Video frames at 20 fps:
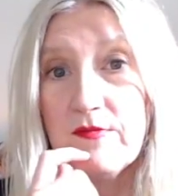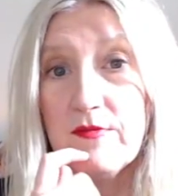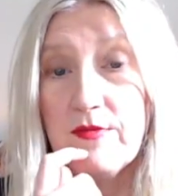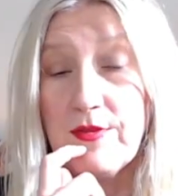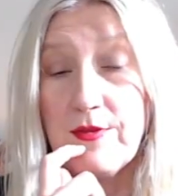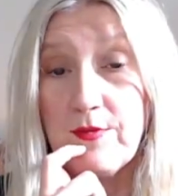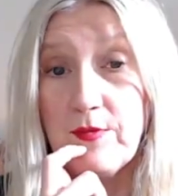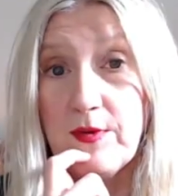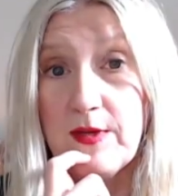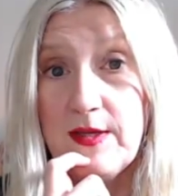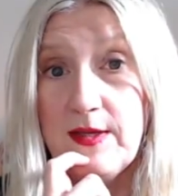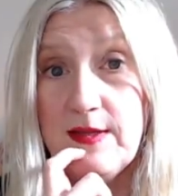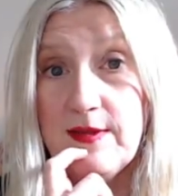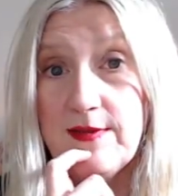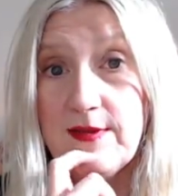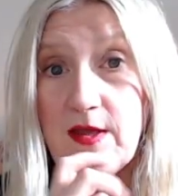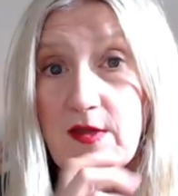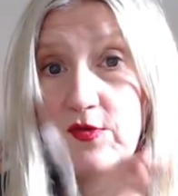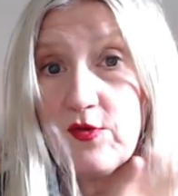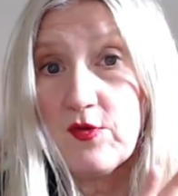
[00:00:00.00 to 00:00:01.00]
three.
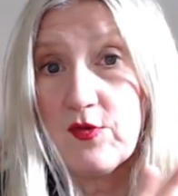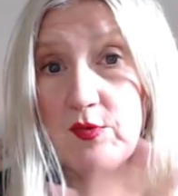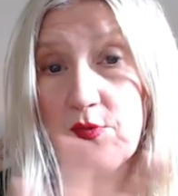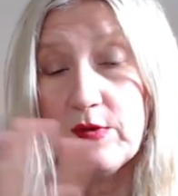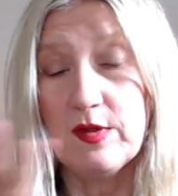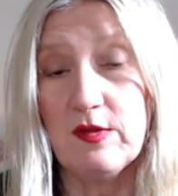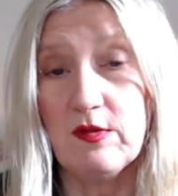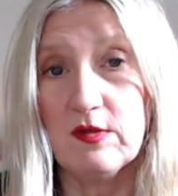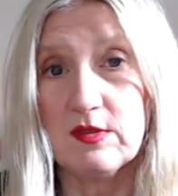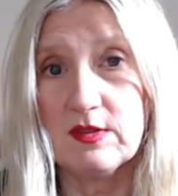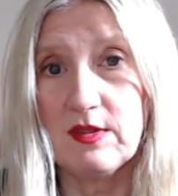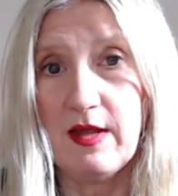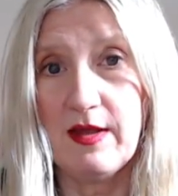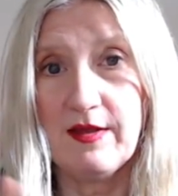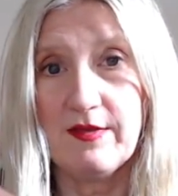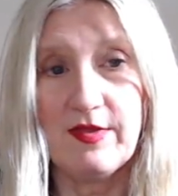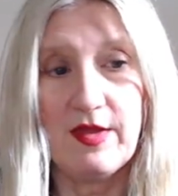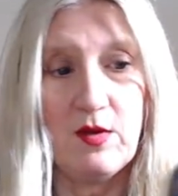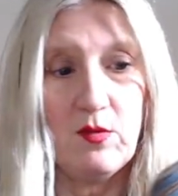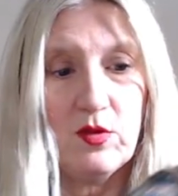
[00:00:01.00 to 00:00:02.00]
The other three looked
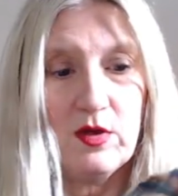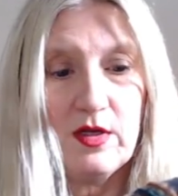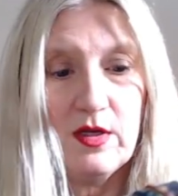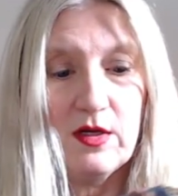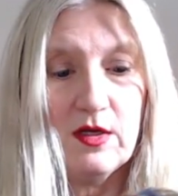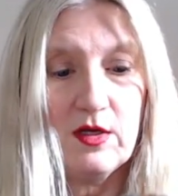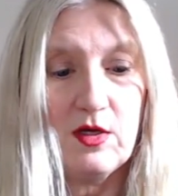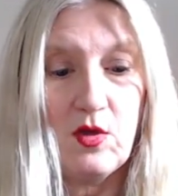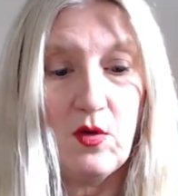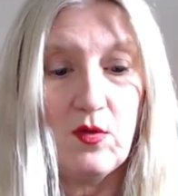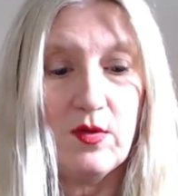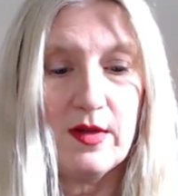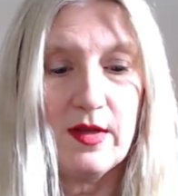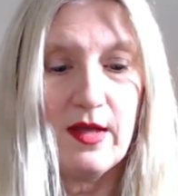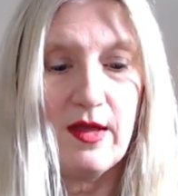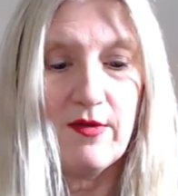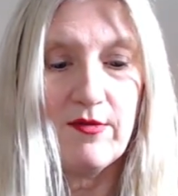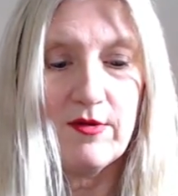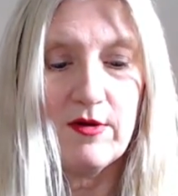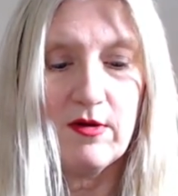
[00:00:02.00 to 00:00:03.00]
like they were going to go
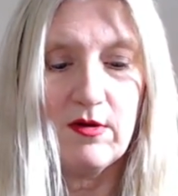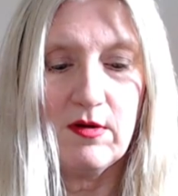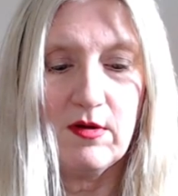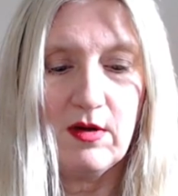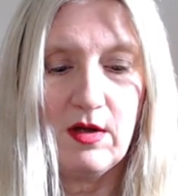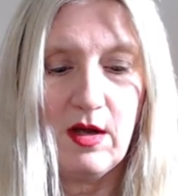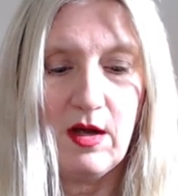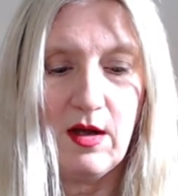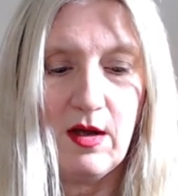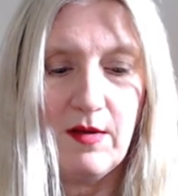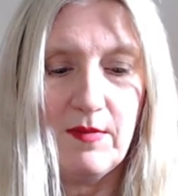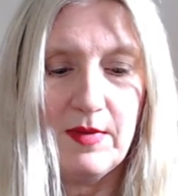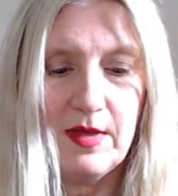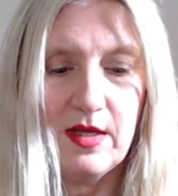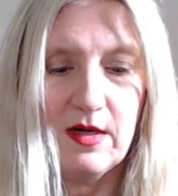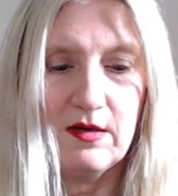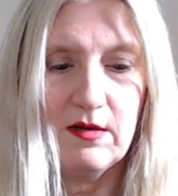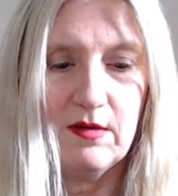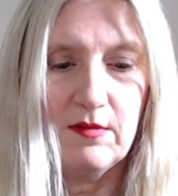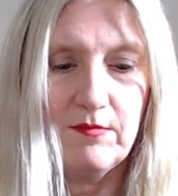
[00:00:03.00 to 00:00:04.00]
together, um,
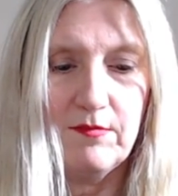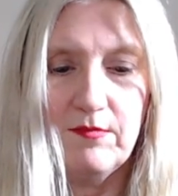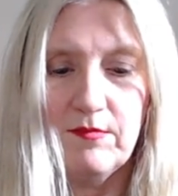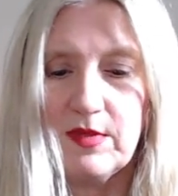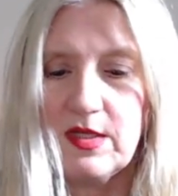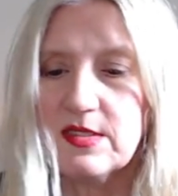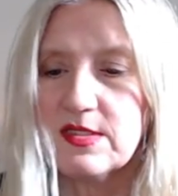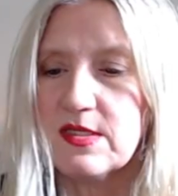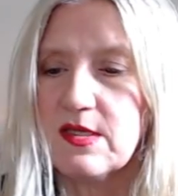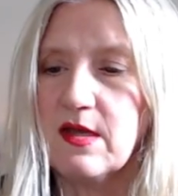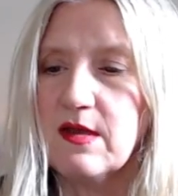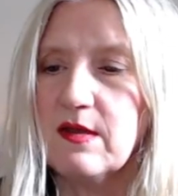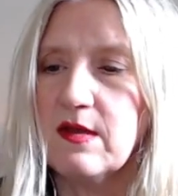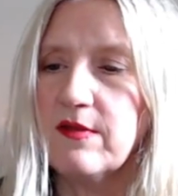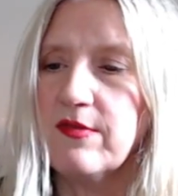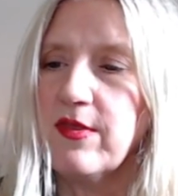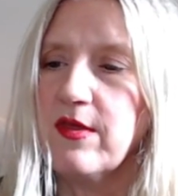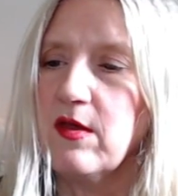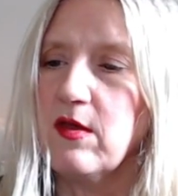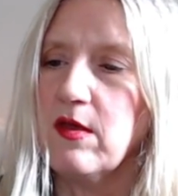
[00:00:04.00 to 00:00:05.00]
and because the,
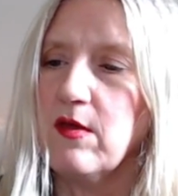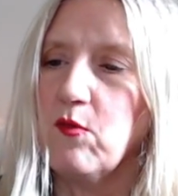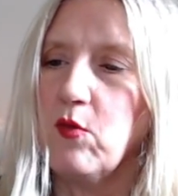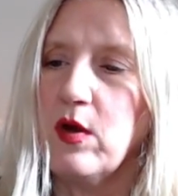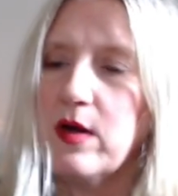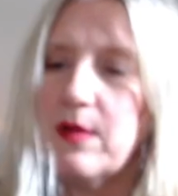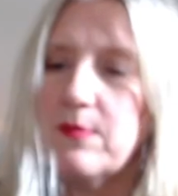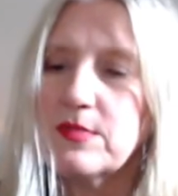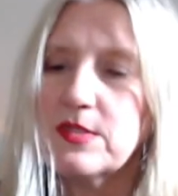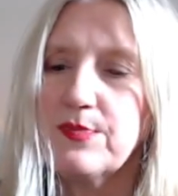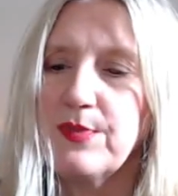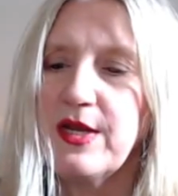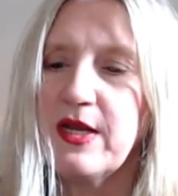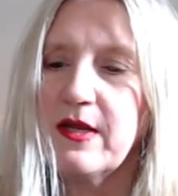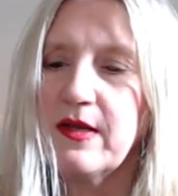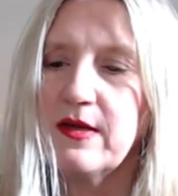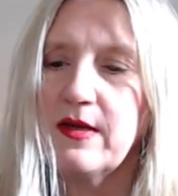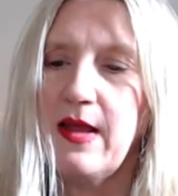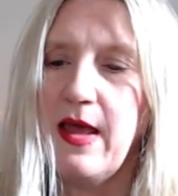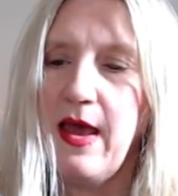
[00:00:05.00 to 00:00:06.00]
the one I'm
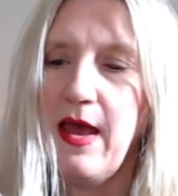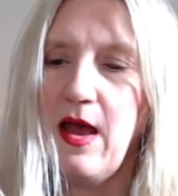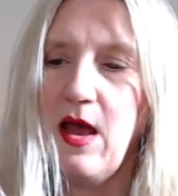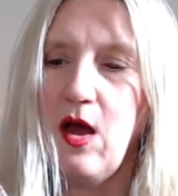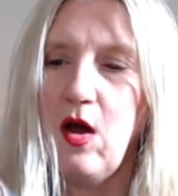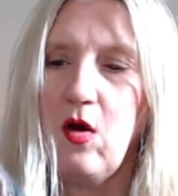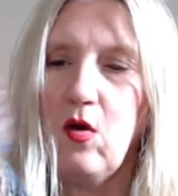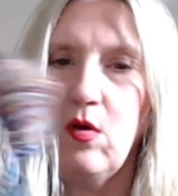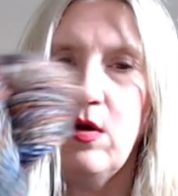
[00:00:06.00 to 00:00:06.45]
spinning now